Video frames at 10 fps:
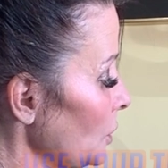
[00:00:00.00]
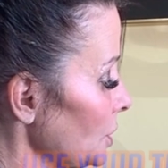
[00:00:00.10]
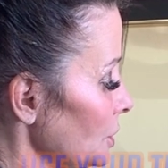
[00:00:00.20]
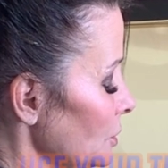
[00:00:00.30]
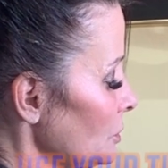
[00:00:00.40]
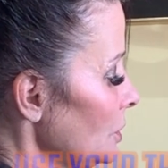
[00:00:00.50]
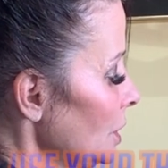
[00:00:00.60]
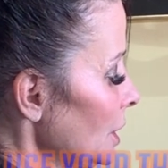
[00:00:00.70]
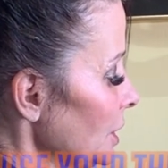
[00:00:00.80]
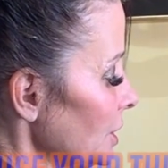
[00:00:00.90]
you,
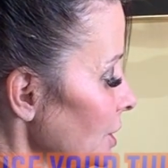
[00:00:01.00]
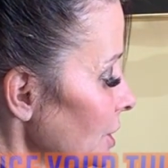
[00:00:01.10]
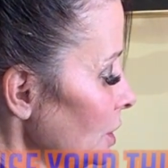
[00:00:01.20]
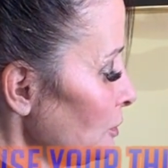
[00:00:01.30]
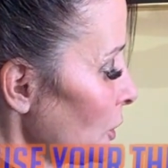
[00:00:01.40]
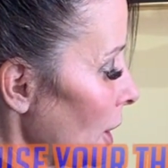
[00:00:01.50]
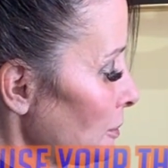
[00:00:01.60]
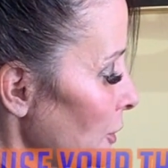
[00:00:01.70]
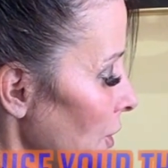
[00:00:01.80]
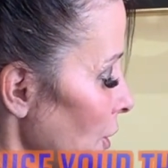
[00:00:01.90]
This is a
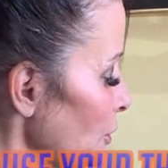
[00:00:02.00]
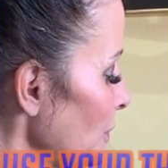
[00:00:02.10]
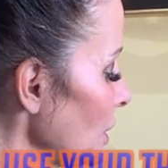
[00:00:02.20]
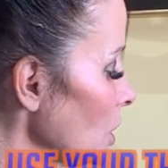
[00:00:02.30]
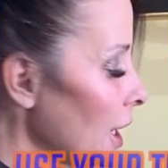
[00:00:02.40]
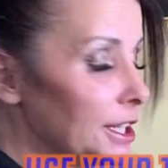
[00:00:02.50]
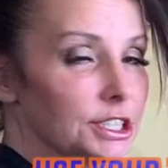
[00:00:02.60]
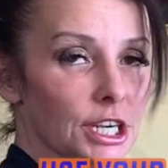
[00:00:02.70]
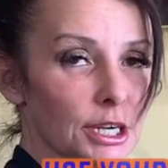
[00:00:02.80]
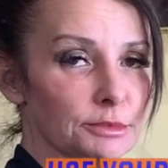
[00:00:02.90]
proper ear, but a lot of
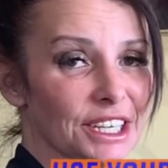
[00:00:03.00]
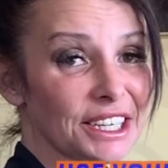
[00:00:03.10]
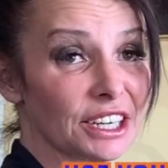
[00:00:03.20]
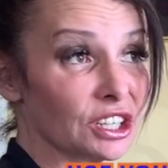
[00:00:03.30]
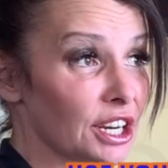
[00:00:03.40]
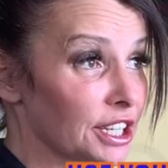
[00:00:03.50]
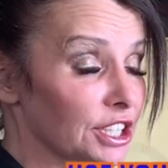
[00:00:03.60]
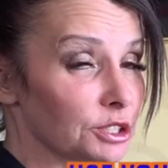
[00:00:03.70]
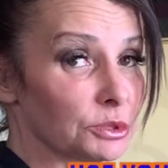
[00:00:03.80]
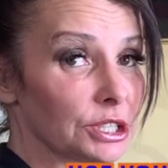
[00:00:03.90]
times, I get a lot of
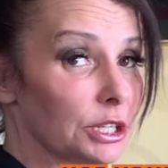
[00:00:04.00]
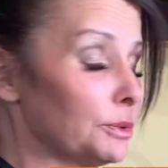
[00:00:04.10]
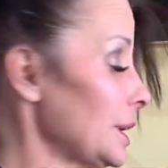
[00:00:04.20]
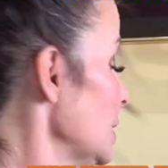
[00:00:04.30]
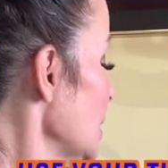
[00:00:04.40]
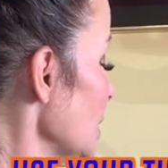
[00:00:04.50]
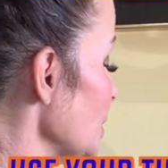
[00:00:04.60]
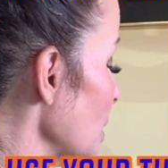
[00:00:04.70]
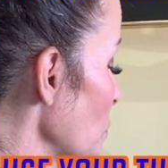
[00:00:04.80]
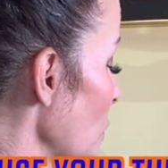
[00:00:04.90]
customers anyway,
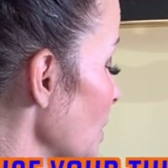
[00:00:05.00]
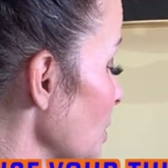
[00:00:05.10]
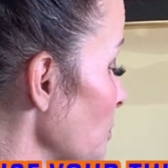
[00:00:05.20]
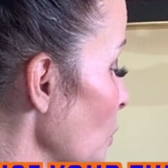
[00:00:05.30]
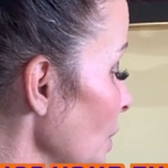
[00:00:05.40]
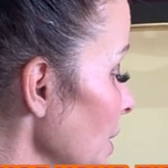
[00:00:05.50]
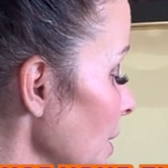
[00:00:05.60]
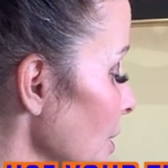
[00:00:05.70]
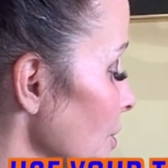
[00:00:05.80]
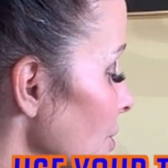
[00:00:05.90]
that want the pointy
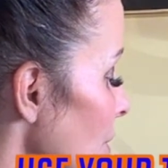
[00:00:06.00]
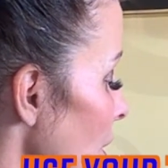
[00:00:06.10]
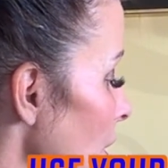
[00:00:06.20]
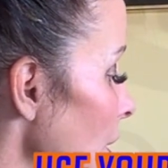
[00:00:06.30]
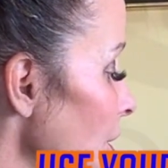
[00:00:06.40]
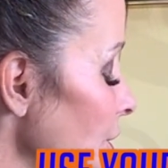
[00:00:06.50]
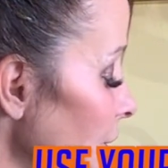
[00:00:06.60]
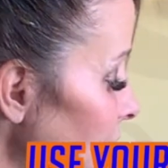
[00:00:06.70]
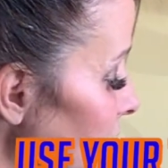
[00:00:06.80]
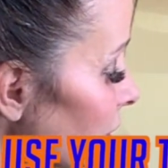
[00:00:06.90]
ears. This is